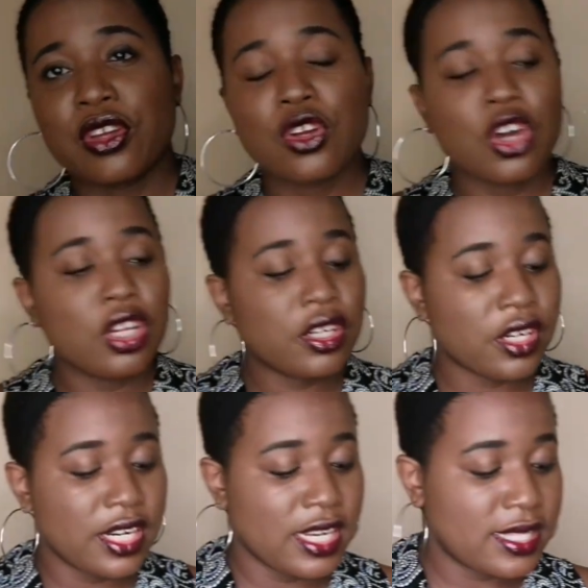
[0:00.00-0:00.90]
the
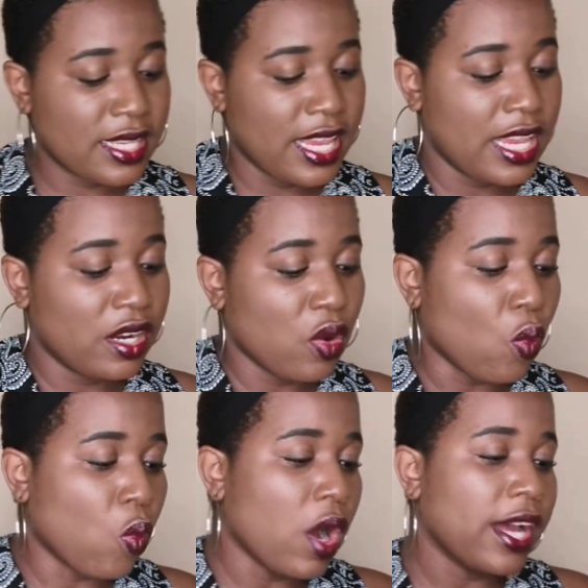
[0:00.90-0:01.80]
color is
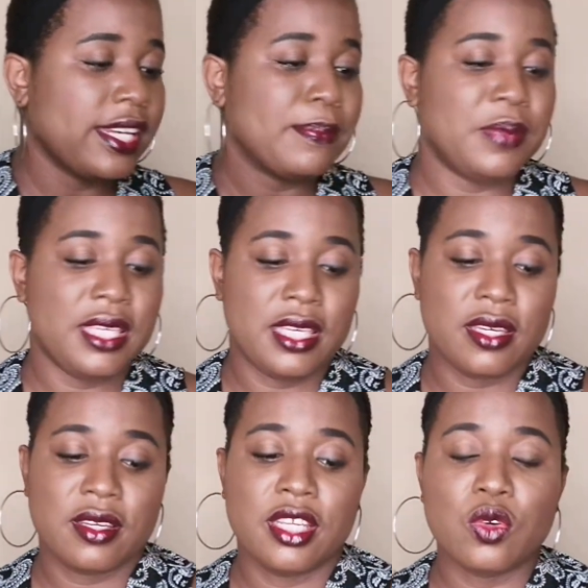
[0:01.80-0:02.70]
in
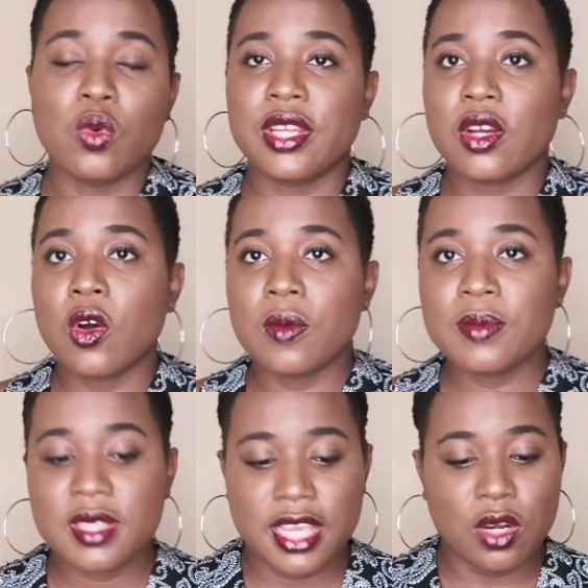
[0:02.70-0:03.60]
1B. It only
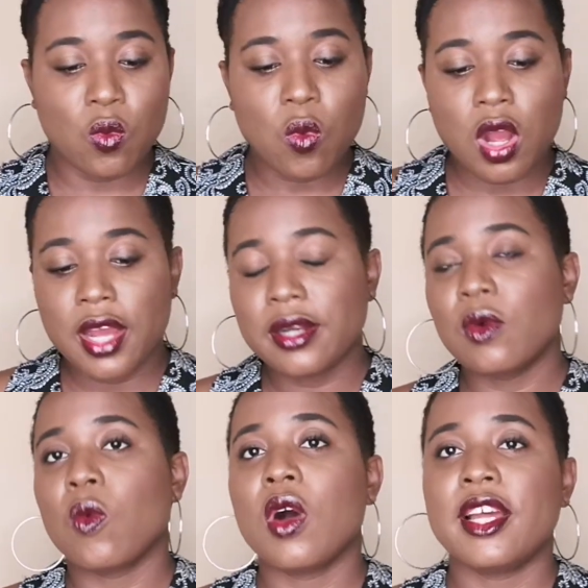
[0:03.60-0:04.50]
comes in
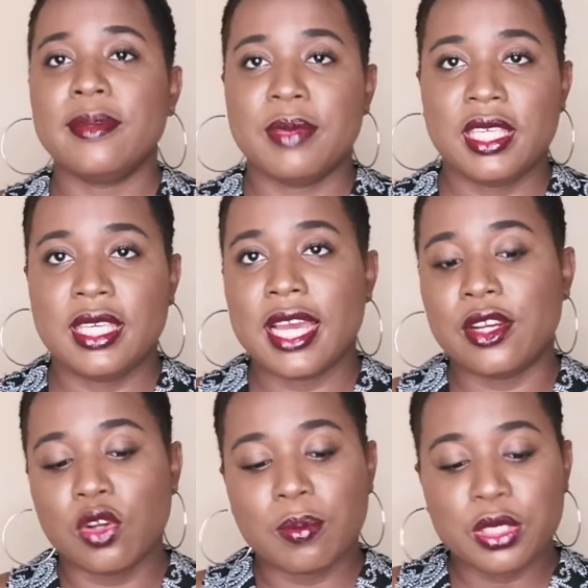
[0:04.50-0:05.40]
1B
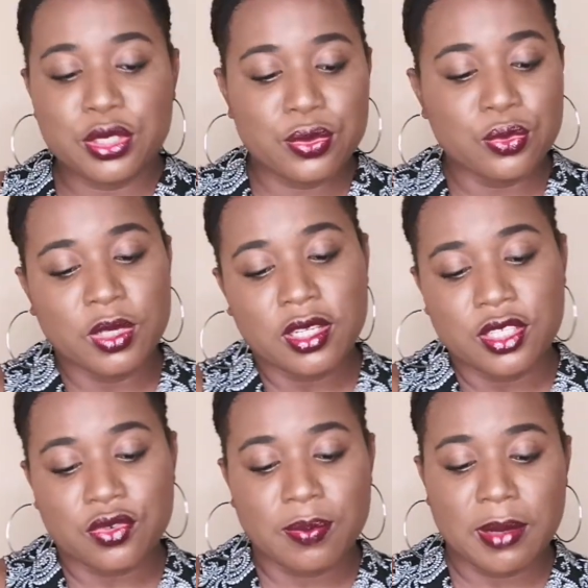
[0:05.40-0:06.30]
and number 2.
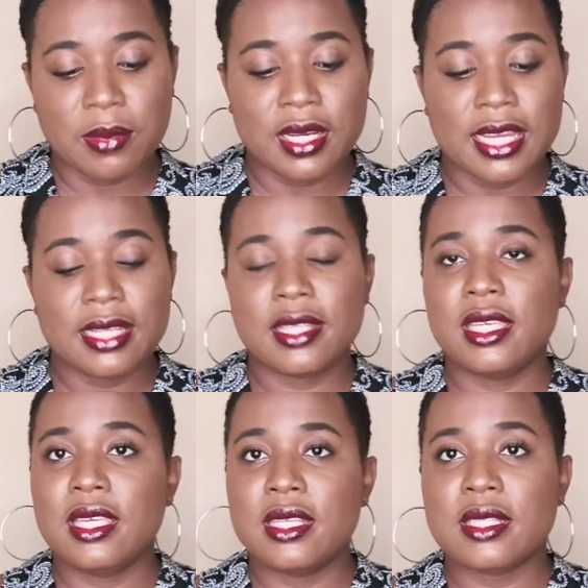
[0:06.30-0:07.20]
Because remember
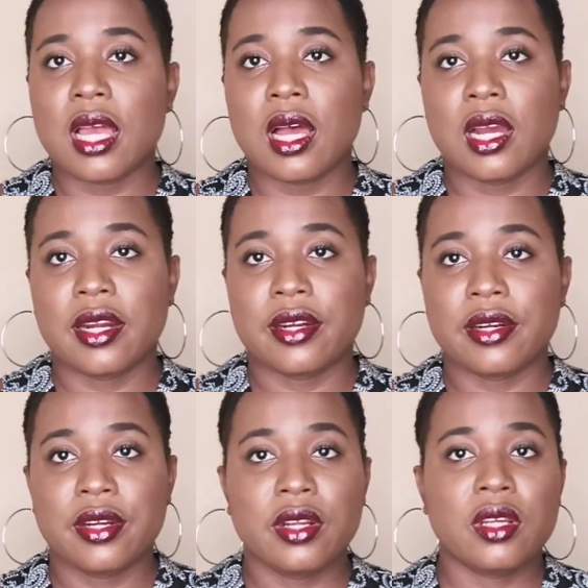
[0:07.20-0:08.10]
that these
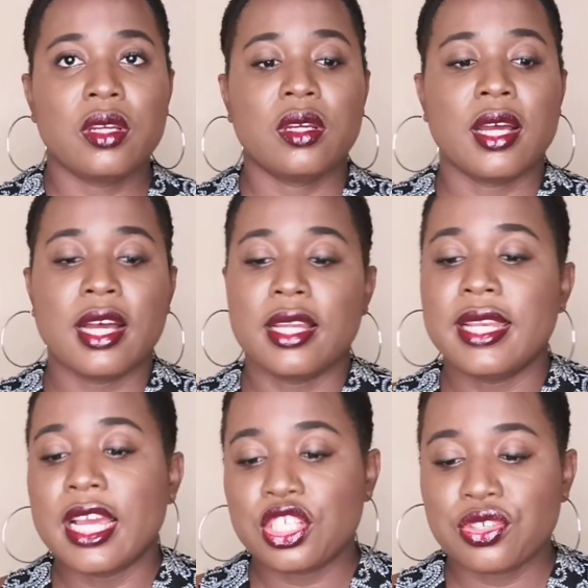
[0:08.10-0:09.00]
are
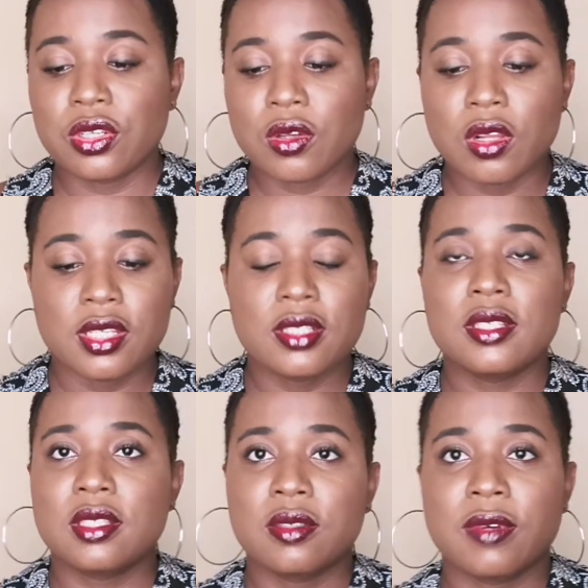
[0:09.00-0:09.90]
natural
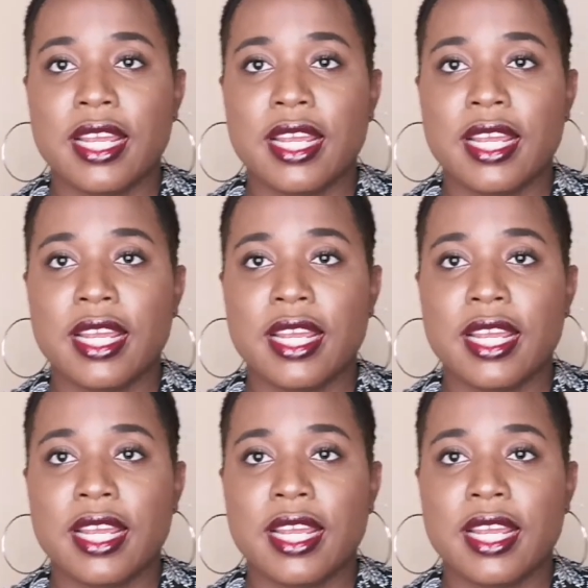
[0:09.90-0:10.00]
colors,